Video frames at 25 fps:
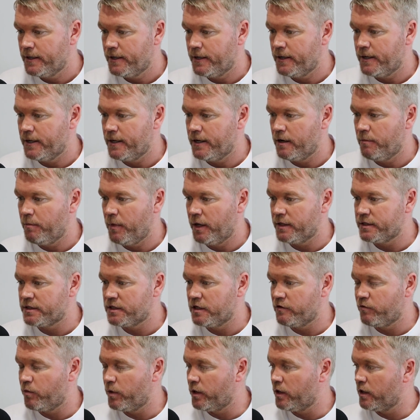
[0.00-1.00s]
And
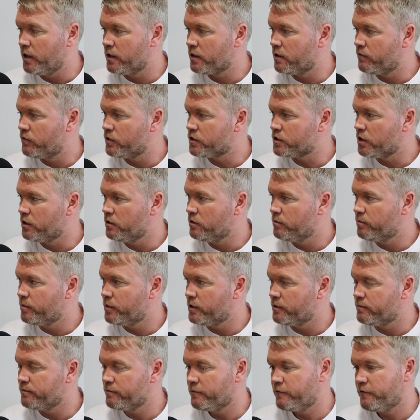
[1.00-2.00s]
see if we can get the result.
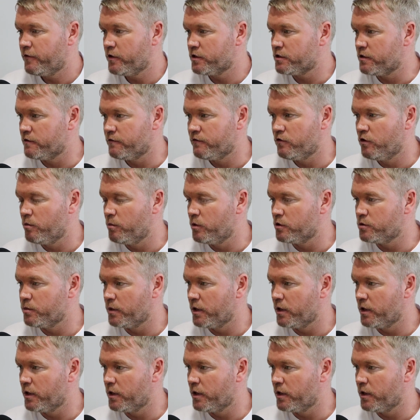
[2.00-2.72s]
But first and foremost,